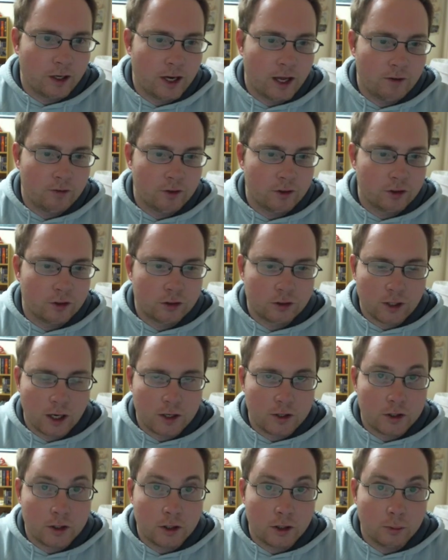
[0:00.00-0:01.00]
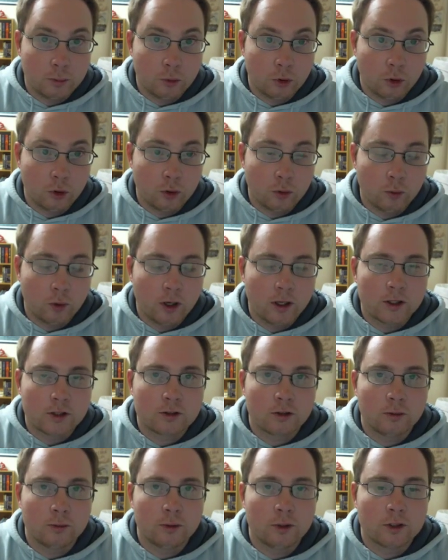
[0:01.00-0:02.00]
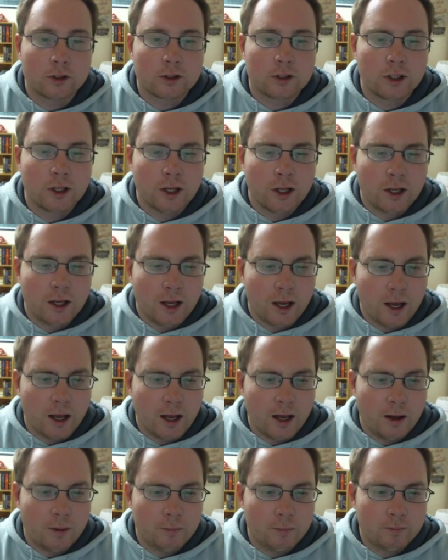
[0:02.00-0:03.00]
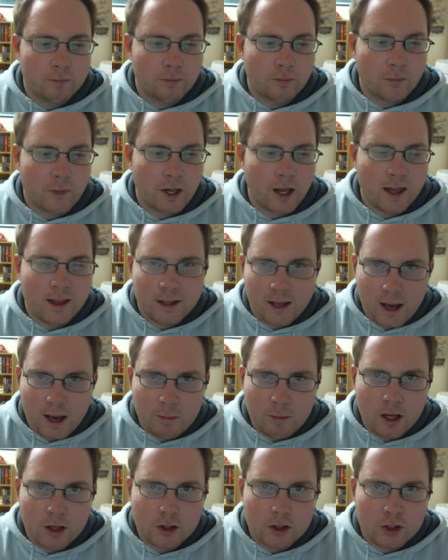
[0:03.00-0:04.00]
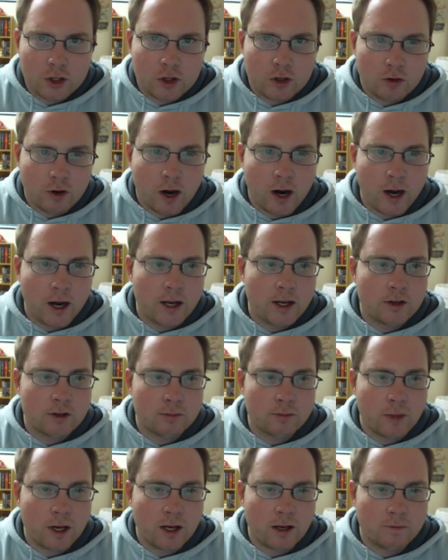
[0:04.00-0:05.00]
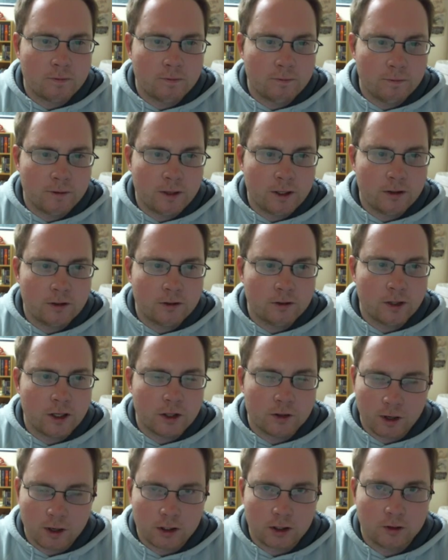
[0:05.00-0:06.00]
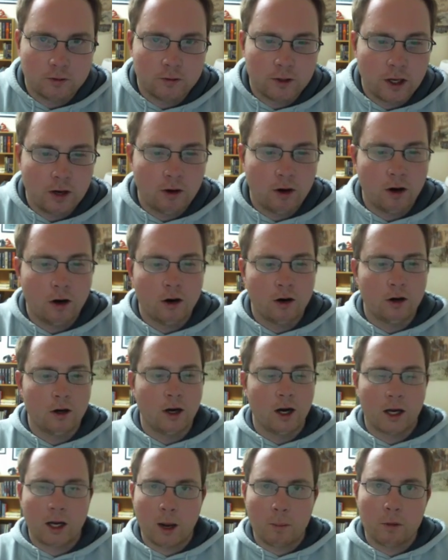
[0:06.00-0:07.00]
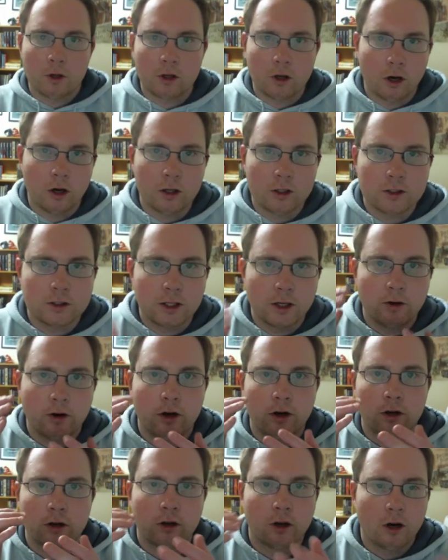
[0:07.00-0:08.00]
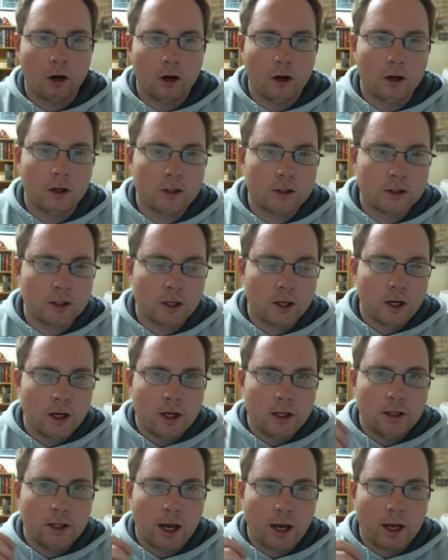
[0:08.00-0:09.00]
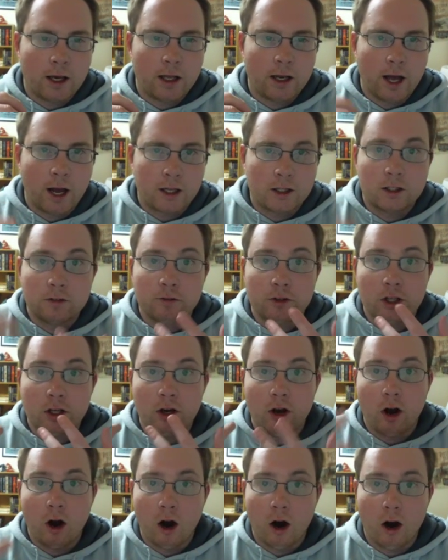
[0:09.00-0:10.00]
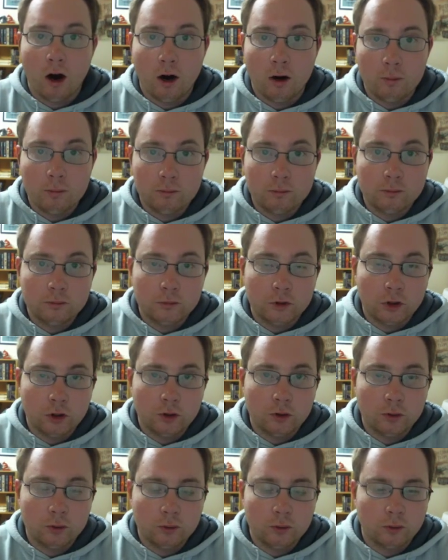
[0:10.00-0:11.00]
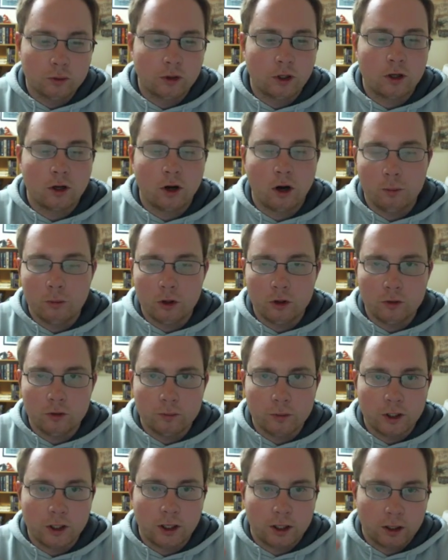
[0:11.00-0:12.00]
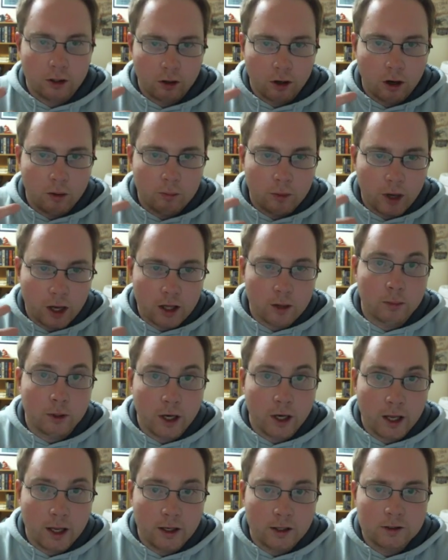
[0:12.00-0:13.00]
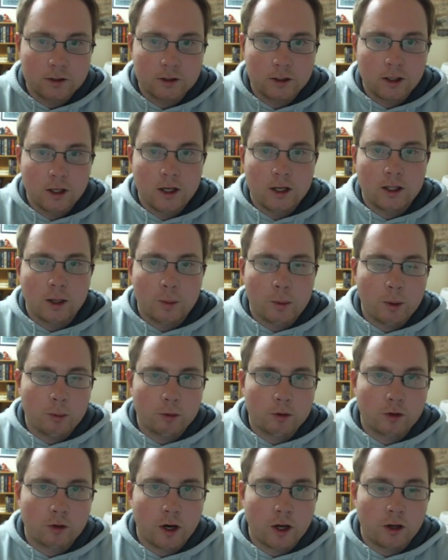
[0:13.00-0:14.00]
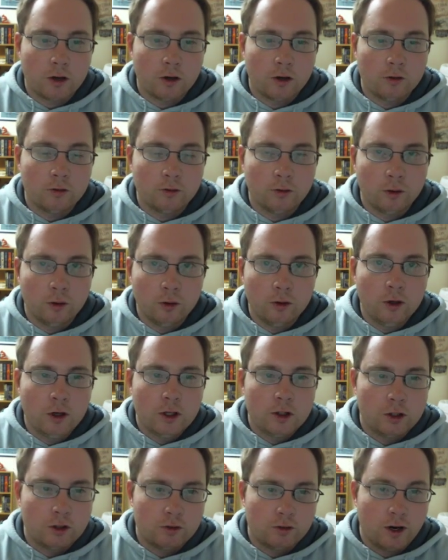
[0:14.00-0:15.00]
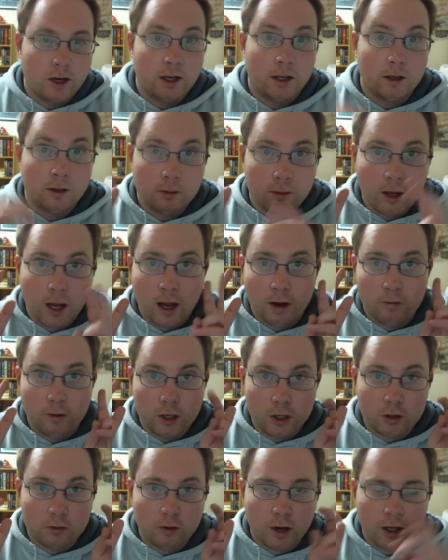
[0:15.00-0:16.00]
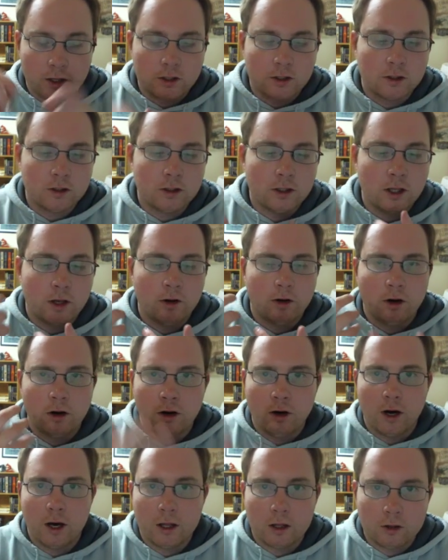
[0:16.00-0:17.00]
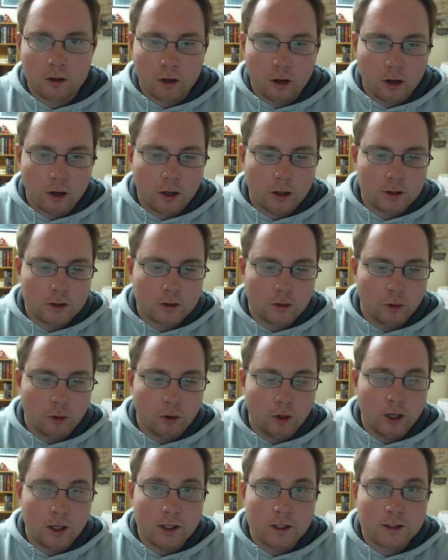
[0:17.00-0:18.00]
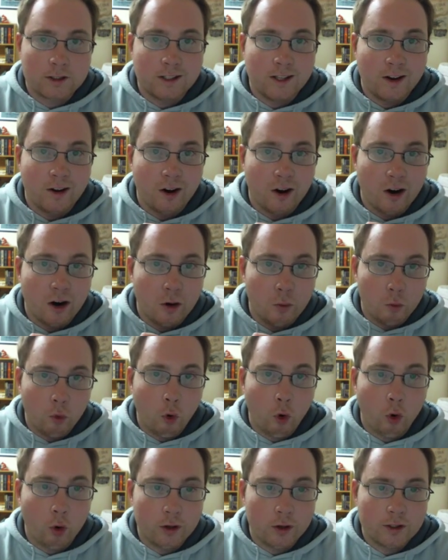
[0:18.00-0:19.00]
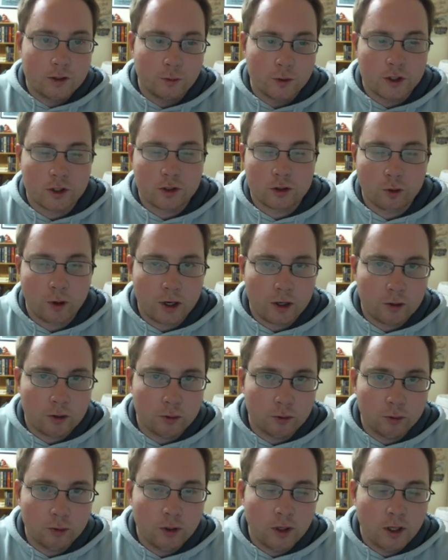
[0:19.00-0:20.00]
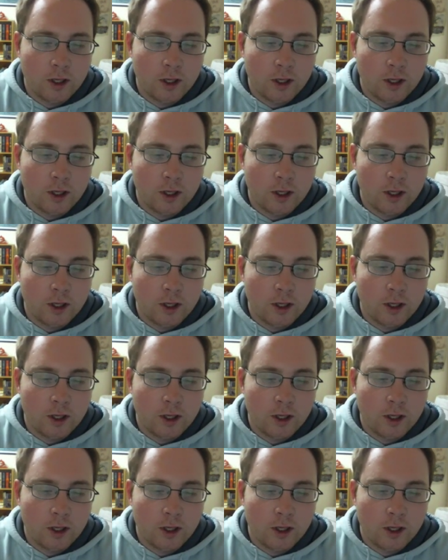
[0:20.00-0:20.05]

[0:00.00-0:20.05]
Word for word: ever touching the board once, almost. And the game has tried to make it feel interactive. There are a couple of cards. There are cards that can actively harm you, or not harm you, but they can harm other players that people try and go for to try and have interaction. There are other cards, or at least there are awards, which is quite cool,